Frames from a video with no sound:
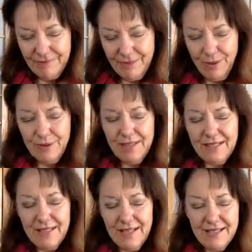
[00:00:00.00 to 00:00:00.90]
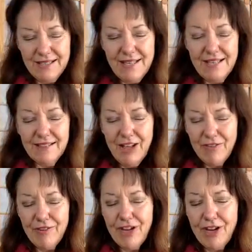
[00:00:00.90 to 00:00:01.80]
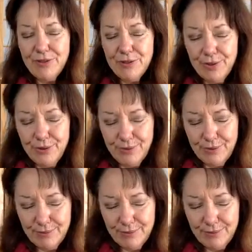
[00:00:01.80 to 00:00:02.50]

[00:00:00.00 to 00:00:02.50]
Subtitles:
Holding light and love and truth.